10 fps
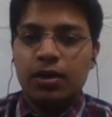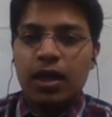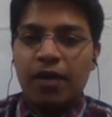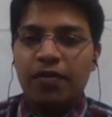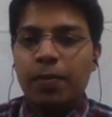
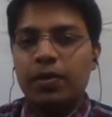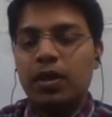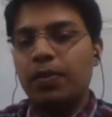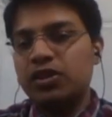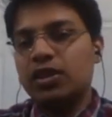The
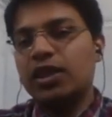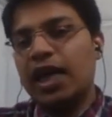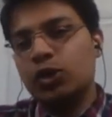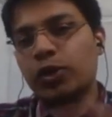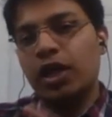judge
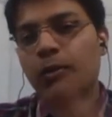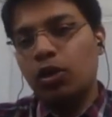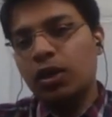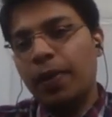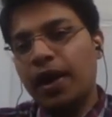has to hear both
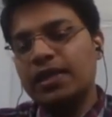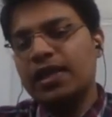the parties,